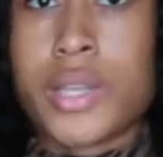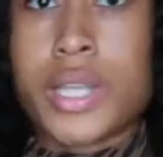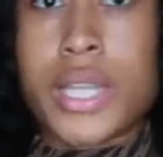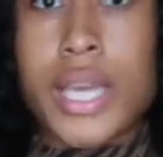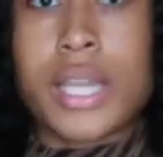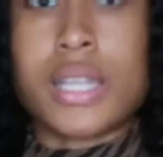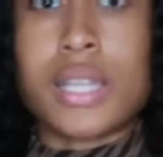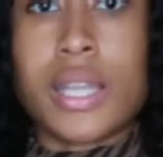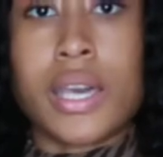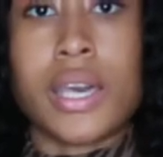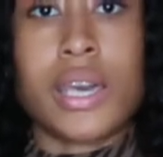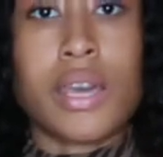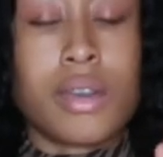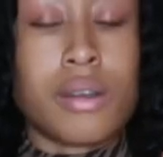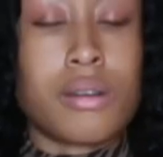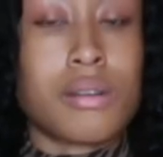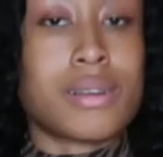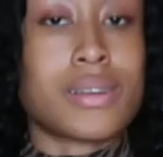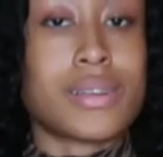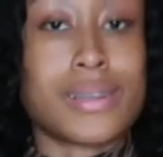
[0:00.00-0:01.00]
daylight
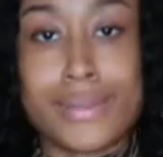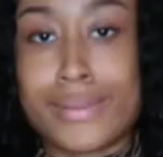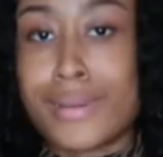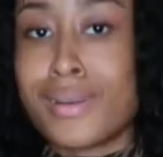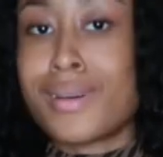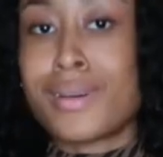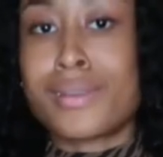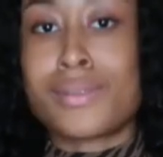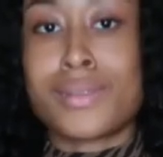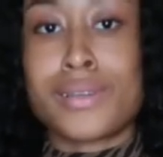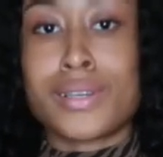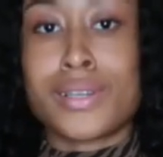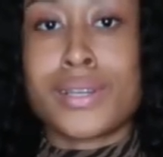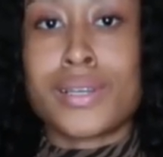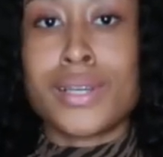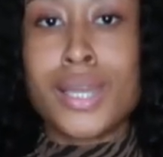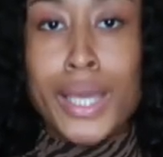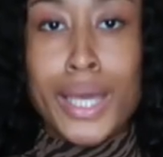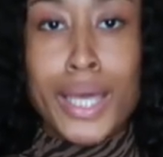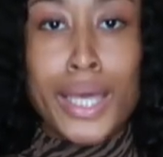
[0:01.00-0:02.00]
or
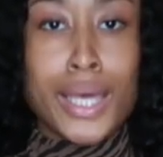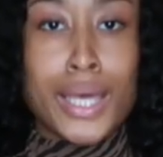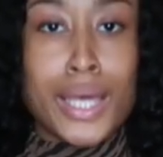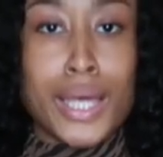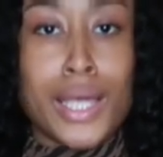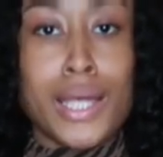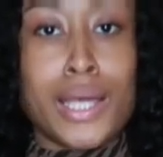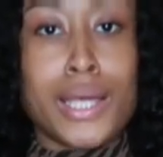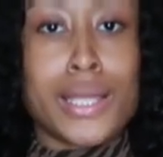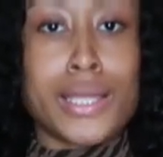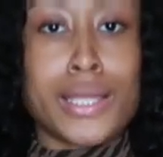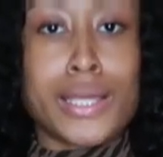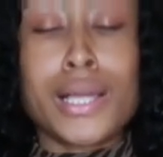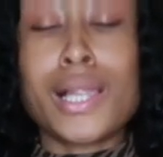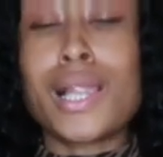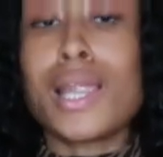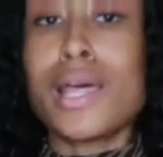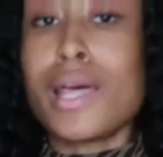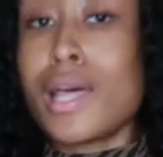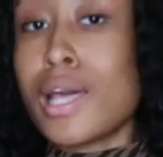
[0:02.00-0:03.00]
under a
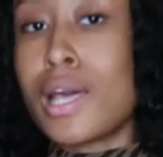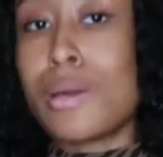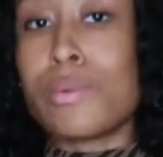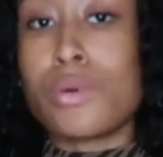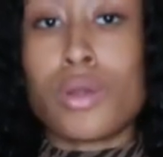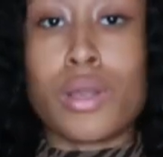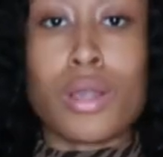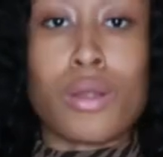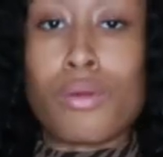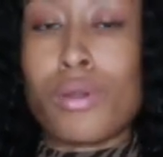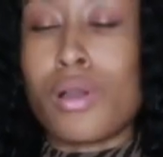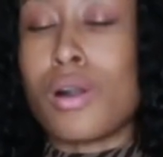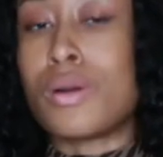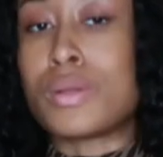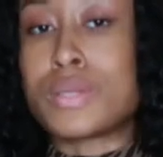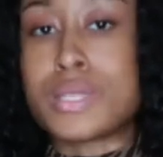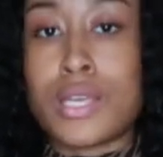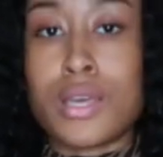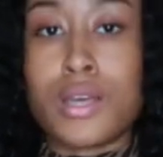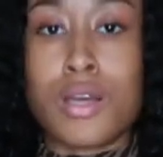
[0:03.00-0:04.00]
club or a
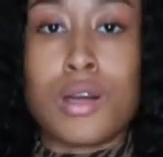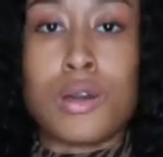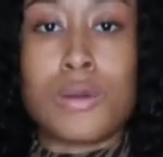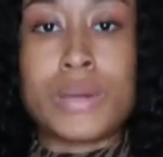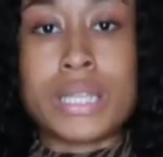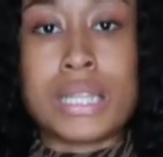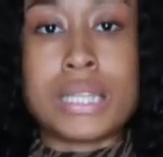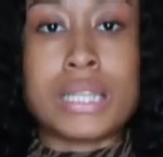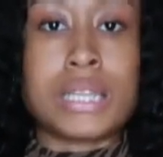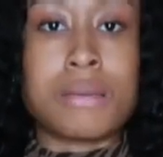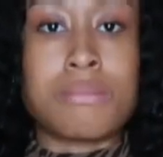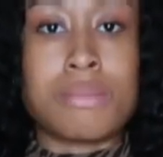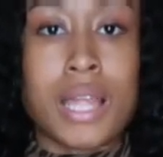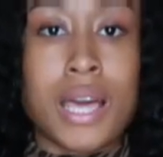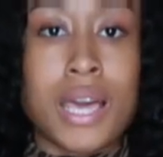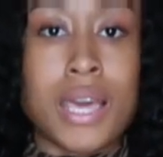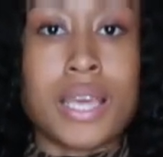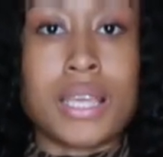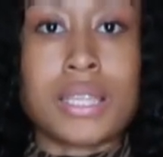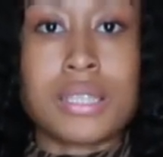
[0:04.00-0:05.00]
hotel with the dim
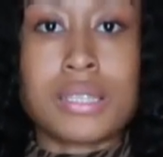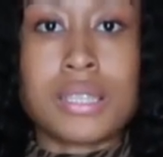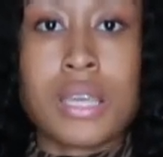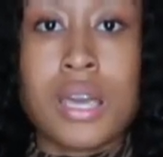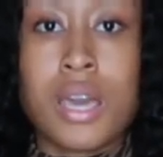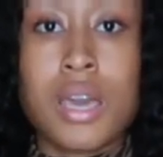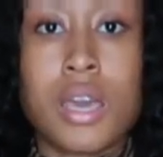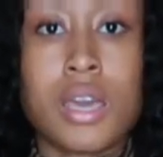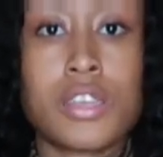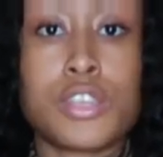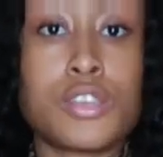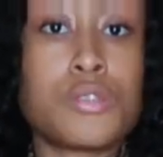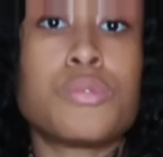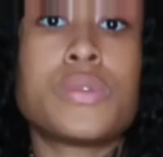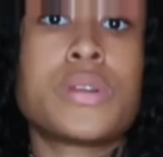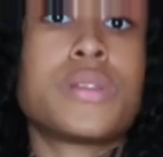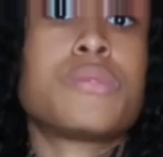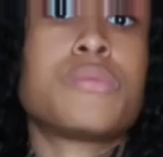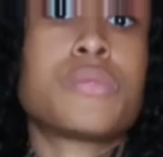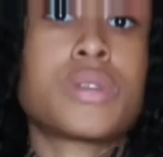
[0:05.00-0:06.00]
lights, you
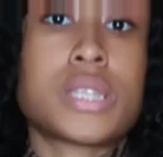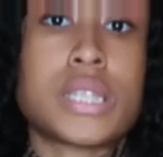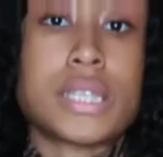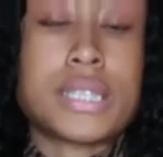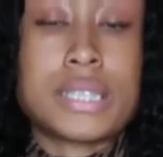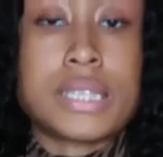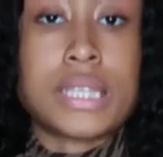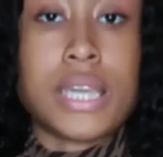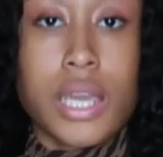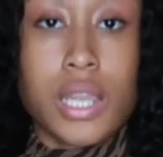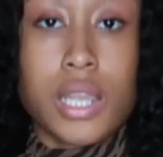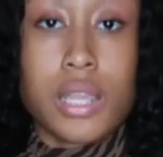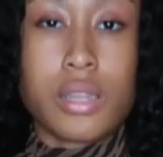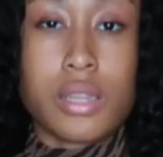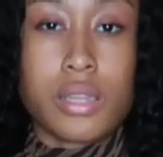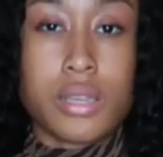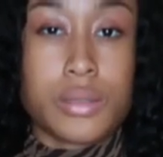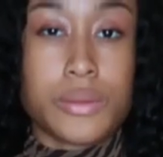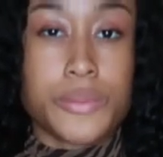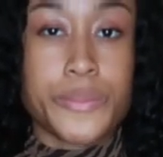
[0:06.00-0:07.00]
wouldn't really see
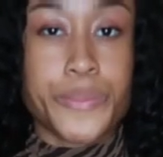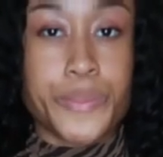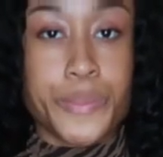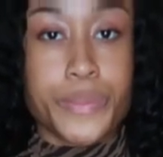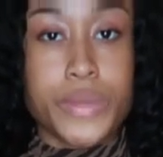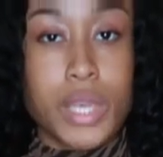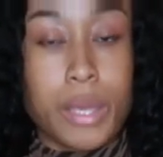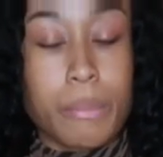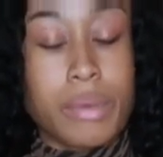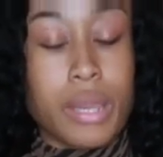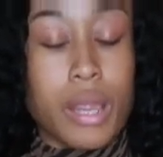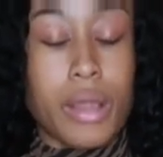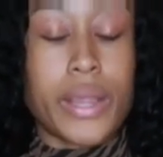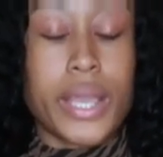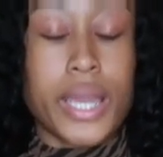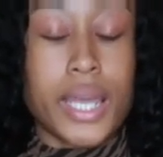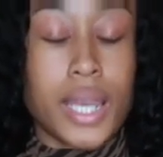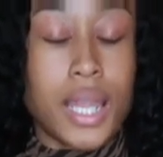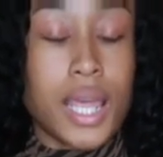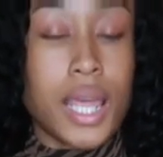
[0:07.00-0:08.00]
anything. But
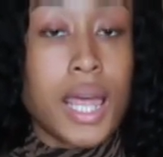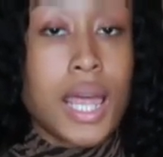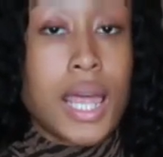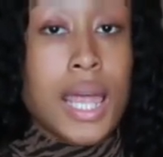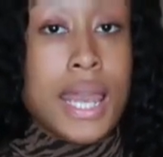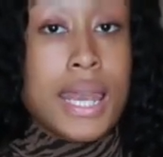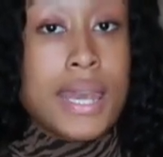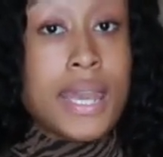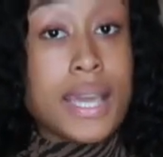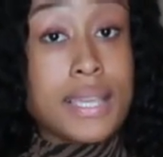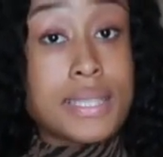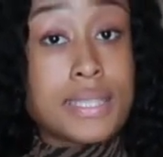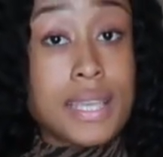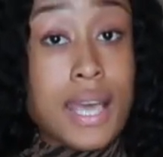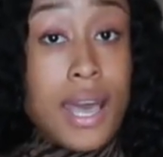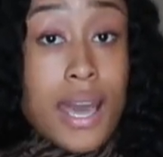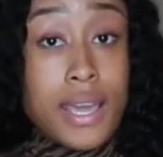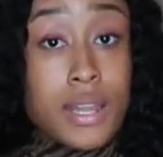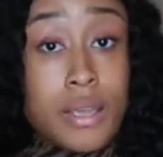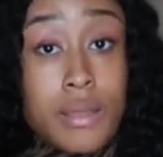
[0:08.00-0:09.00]
alright. Next
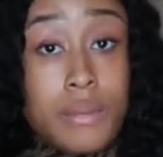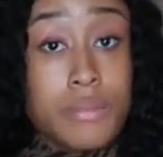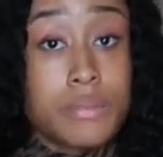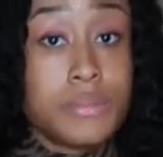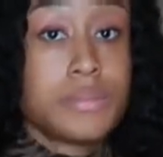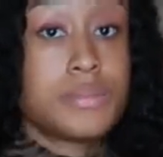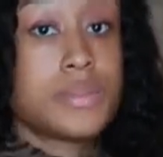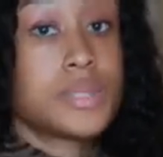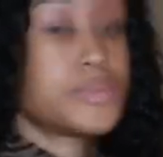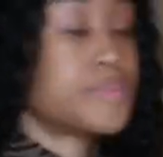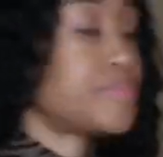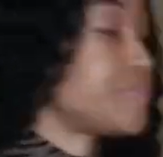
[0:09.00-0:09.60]
item.